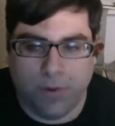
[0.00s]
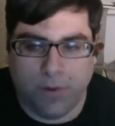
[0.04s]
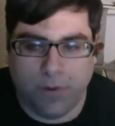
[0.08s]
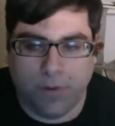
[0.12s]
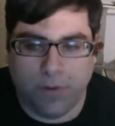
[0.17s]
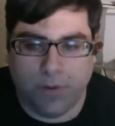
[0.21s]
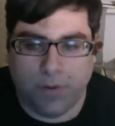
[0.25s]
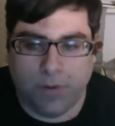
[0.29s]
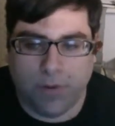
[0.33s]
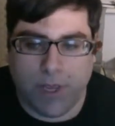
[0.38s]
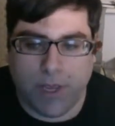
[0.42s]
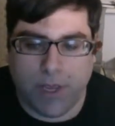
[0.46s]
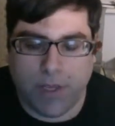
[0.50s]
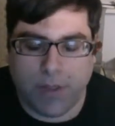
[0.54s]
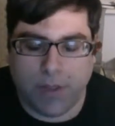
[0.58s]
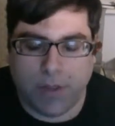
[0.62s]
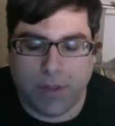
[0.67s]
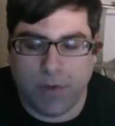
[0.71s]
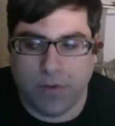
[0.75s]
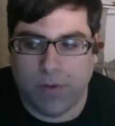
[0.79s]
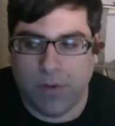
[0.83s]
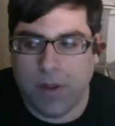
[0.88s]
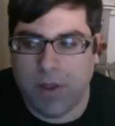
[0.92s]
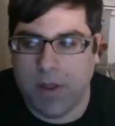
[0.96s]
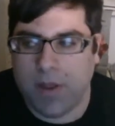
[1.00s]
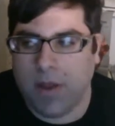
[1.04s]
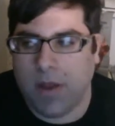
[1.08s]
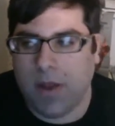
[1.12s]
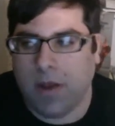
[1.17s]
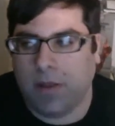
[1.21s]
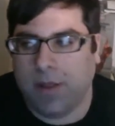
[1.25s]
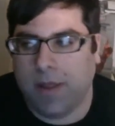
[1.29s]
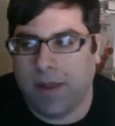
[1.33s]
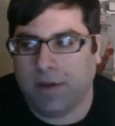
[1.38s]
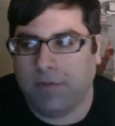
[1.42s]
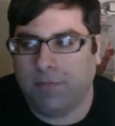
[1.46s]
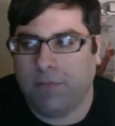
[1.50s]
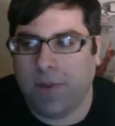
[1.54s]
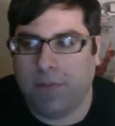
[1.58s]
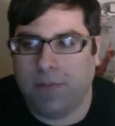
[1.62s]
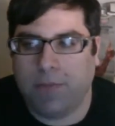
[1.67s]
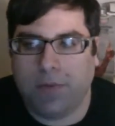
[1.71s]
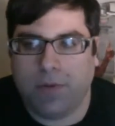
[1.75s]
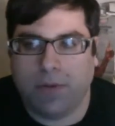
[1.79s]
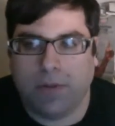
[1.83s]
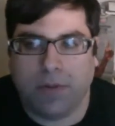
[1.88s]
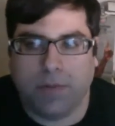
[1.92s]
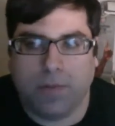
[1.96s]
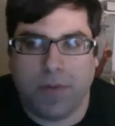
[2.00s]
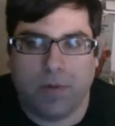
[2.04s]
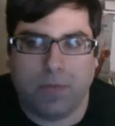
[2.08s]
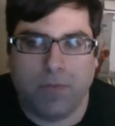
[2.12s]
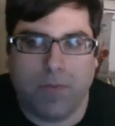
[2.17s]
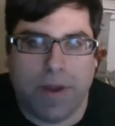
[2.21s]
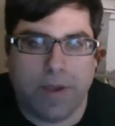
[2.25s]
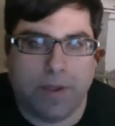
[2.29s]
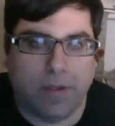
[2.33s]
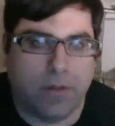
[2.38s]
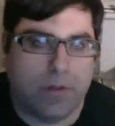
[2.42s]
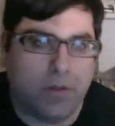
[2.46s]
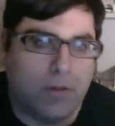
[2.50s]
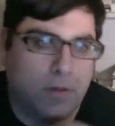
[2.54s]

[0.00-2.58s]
Okay, so a lot of people in the Midwest,